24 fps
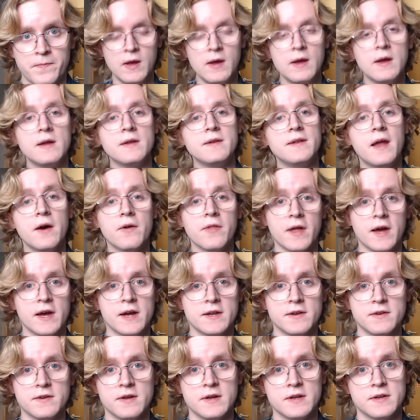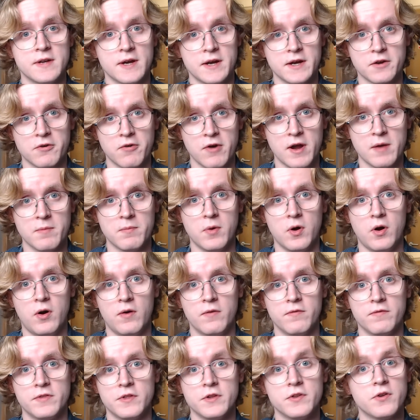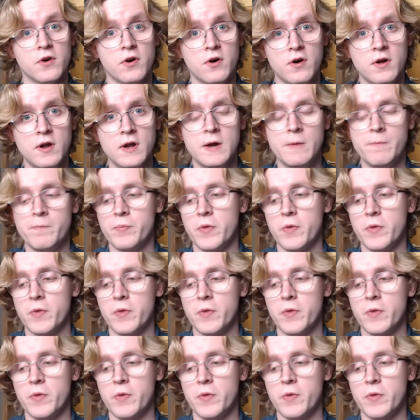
Now that I had a diagram of the door,